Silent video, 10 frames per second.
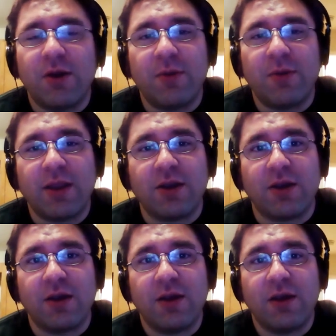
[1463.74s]

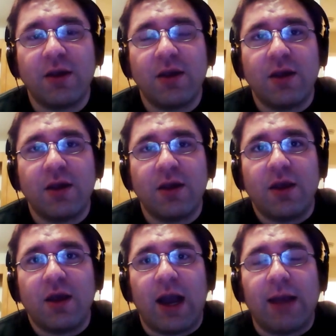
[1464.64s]
Maker.
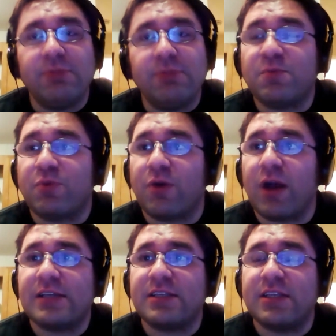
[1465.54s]
I'm
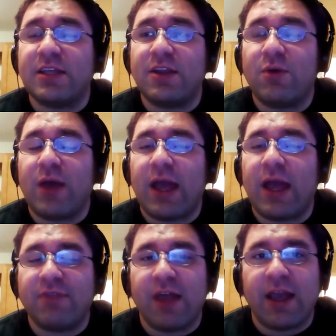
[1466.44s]
surprised that they don't
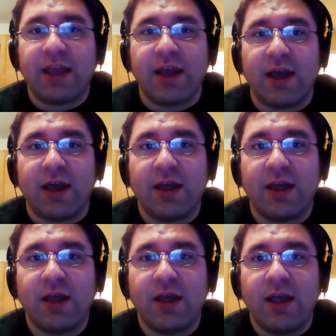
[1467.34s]
have like
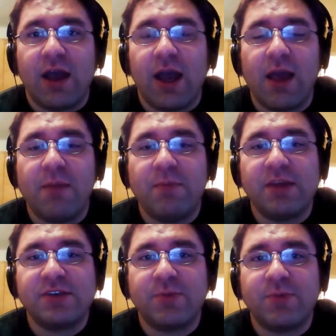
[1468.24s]
I
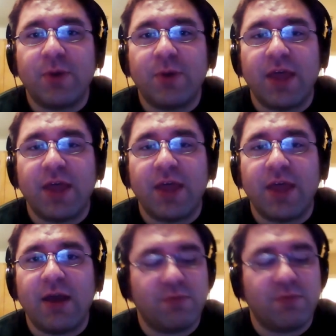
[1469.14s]
missed part of that
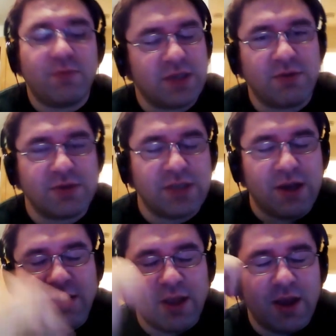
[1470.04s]
because I was
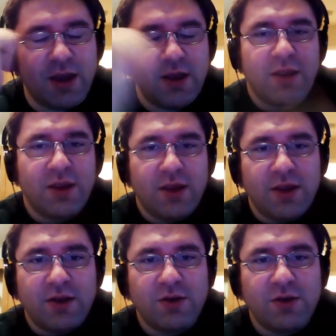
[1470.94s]
out
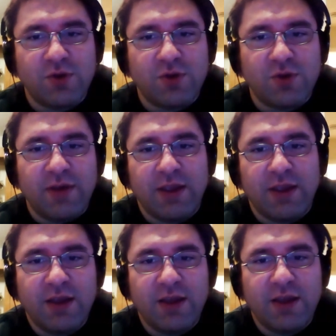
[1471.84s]
driving
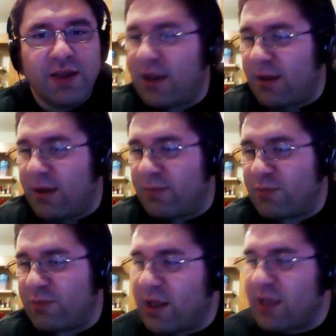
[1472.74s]
and
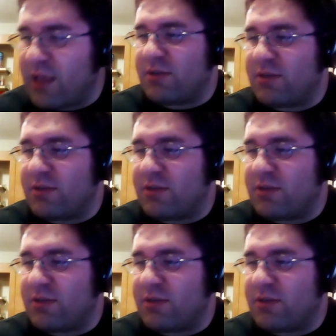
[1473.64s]
trying to get some.